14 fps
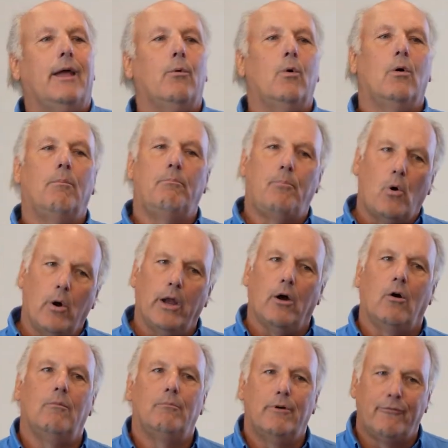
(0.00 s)
they will
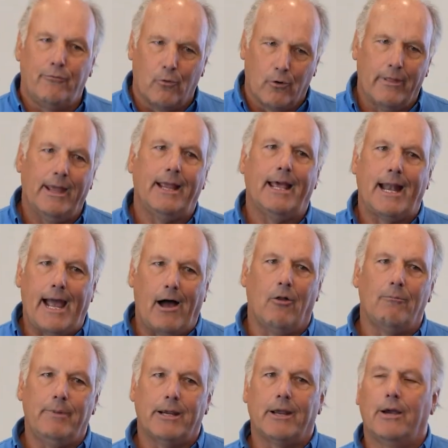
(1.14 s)
boil before they get
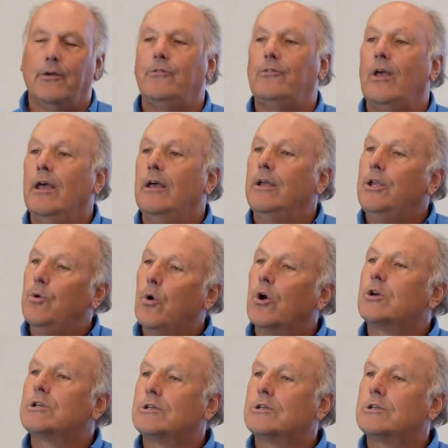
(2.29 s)
out because you are